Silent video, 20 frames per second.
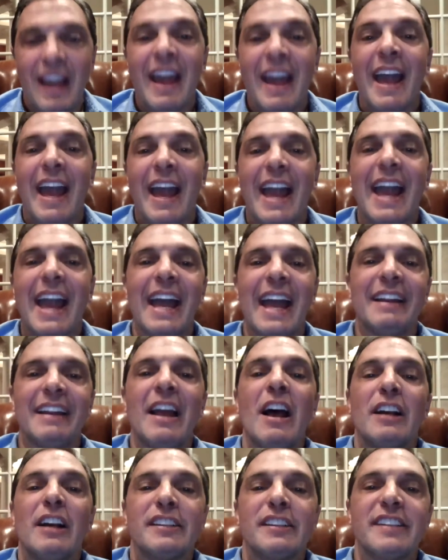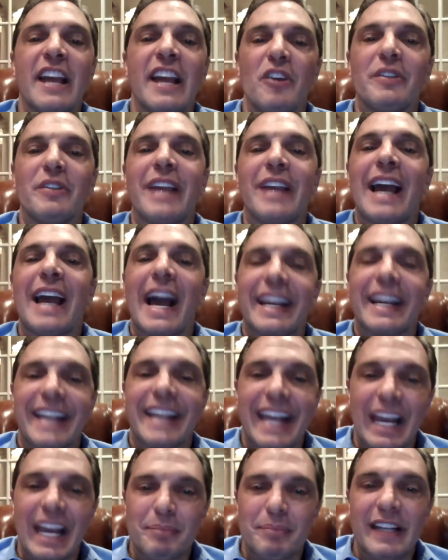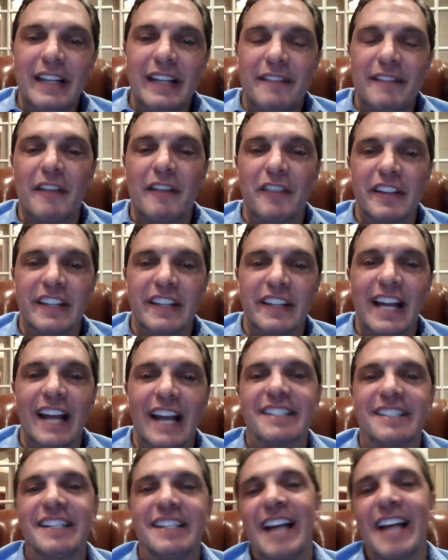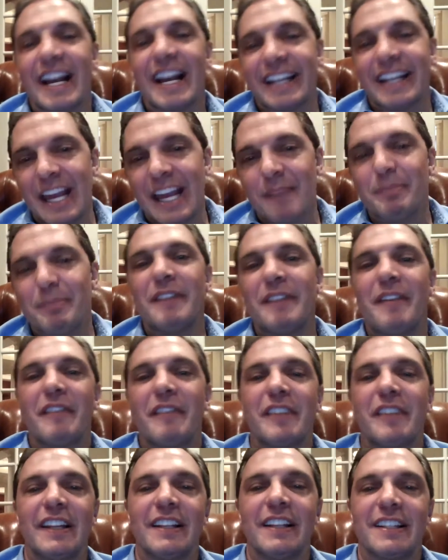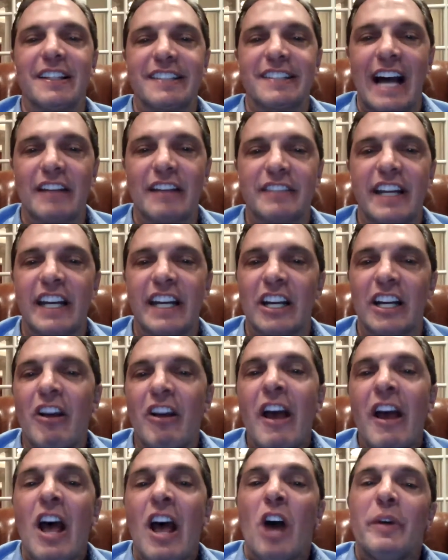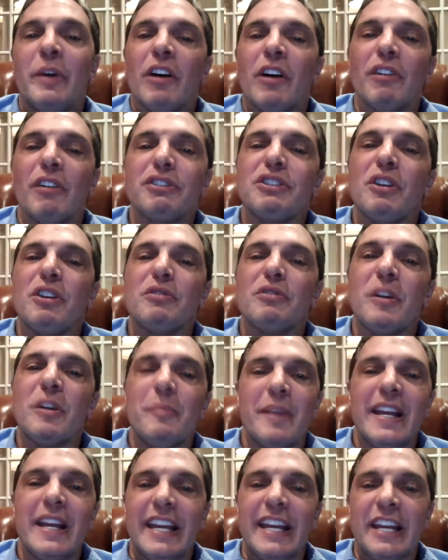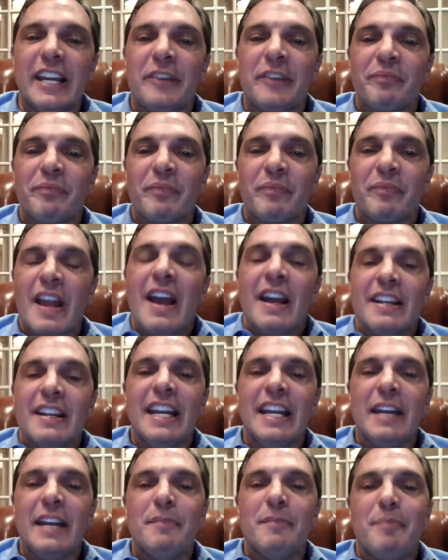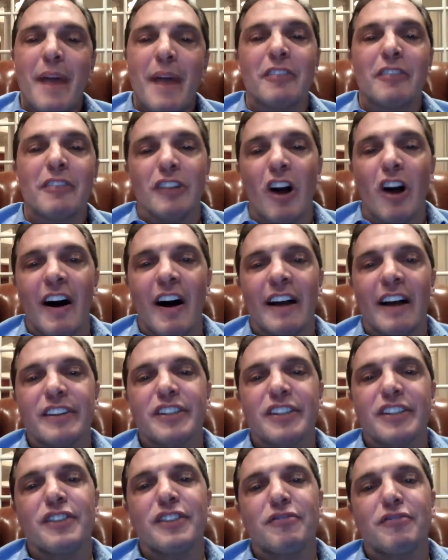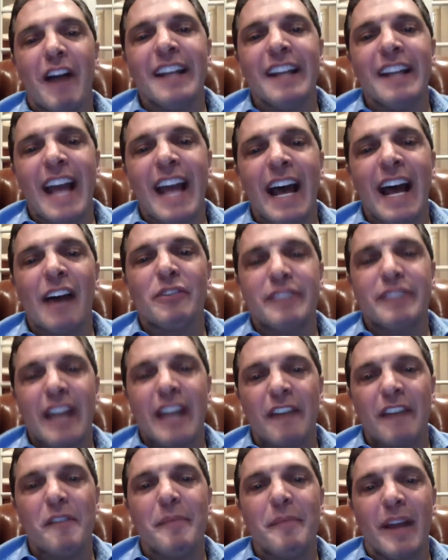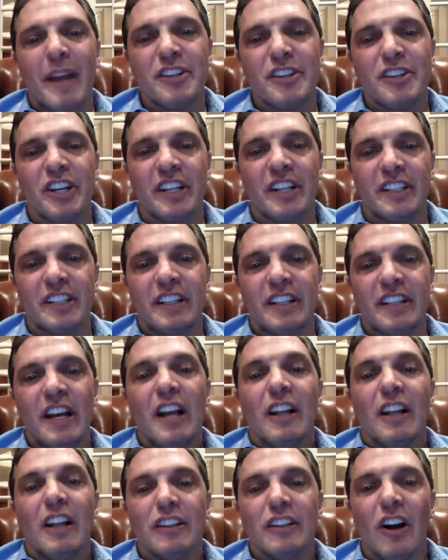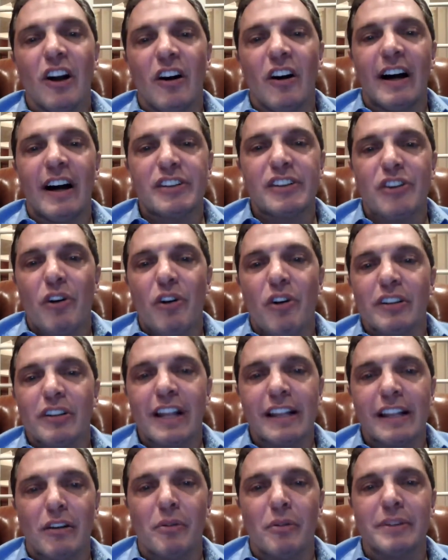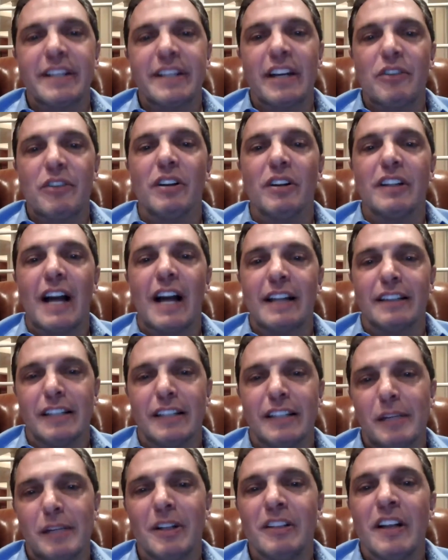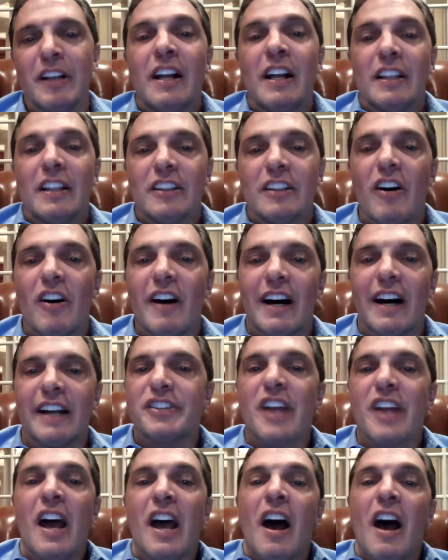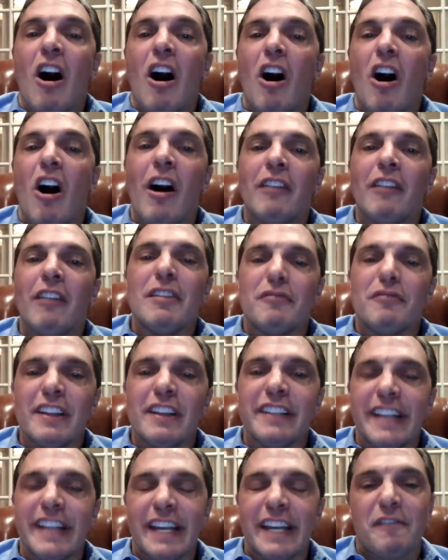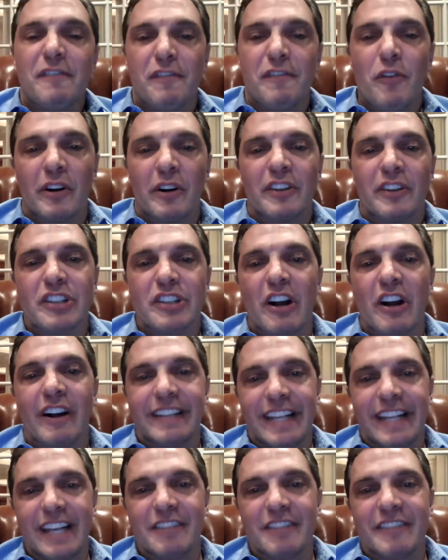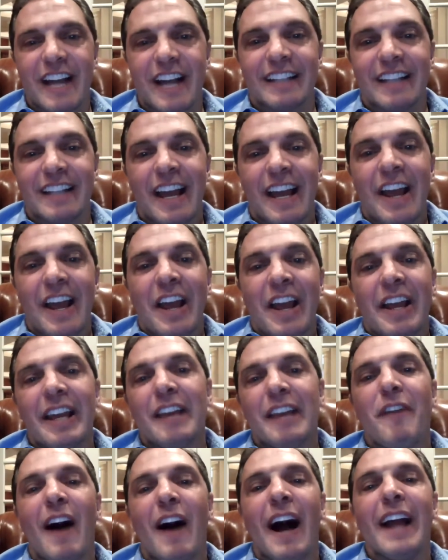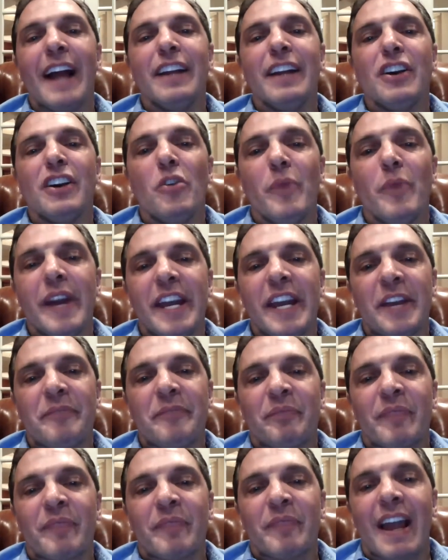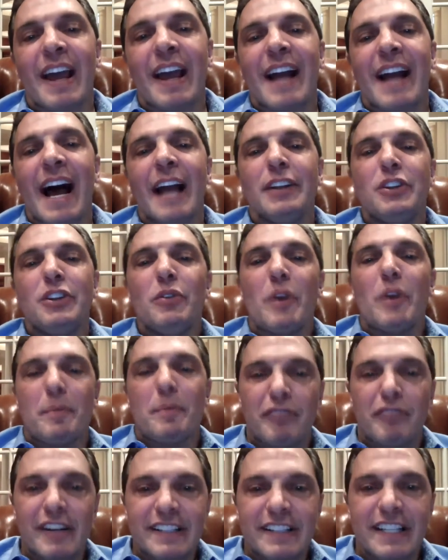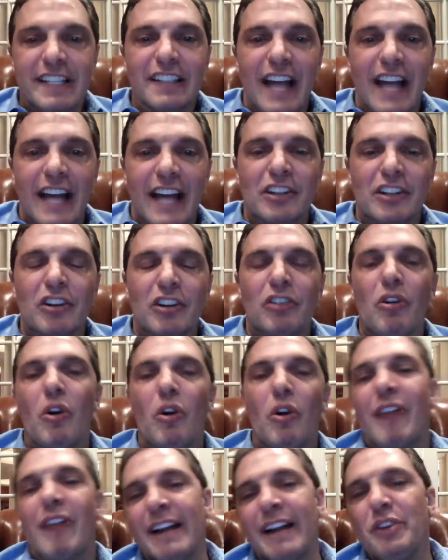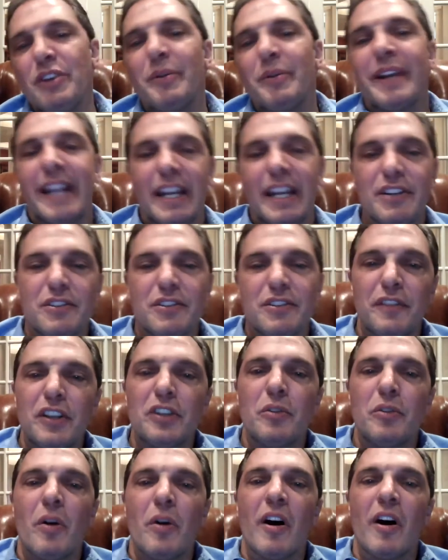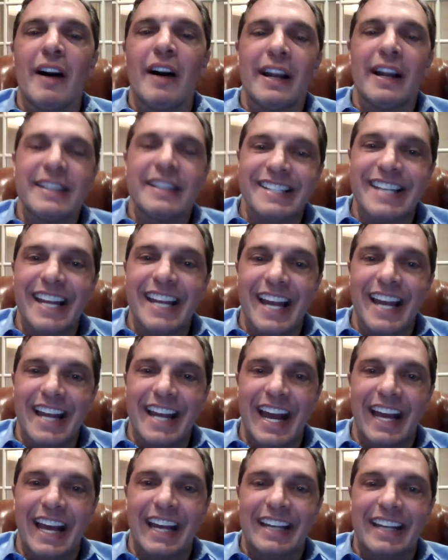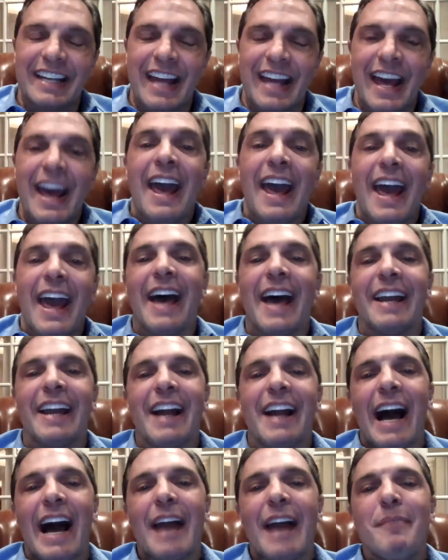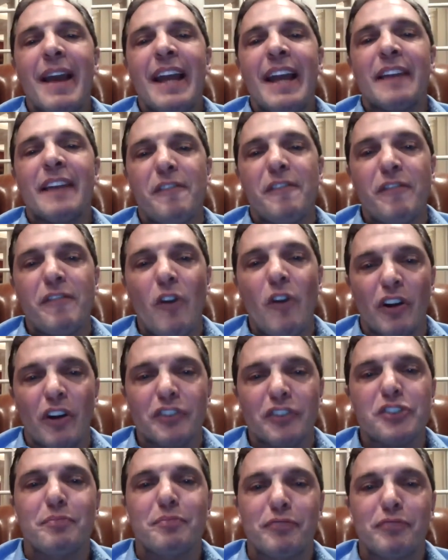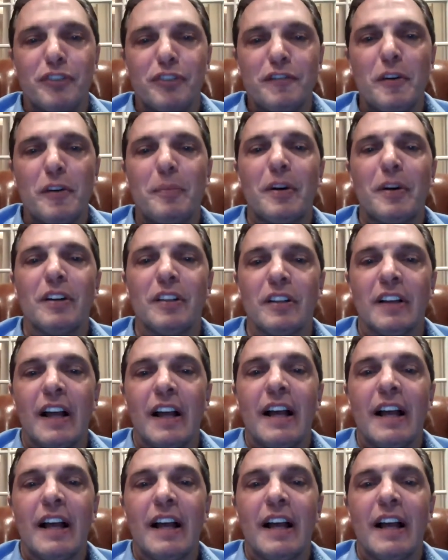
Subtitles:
and say, okay, I can't believe everything I see. I can't believe everything that's out there. We also, to me, need better laws, because right now defamation laws, or what they call libel laws, aren't really enforced on the internet. If I go in and I do a printed letter or I do an interview on CNN and I make false provable